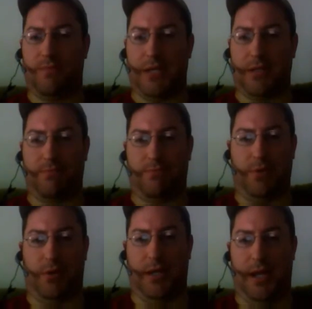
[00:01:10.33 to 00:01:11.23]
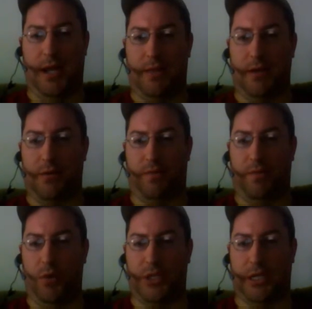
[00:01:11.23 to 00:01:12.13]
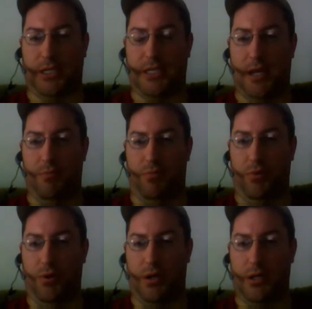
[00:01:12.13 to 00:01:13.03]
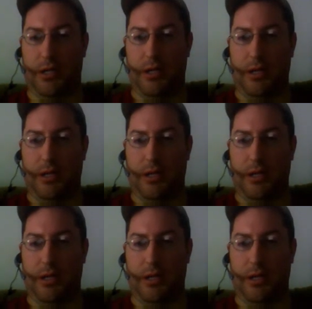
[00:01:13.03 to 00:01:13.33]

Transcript: don't hit anything on a 4-6-10 board.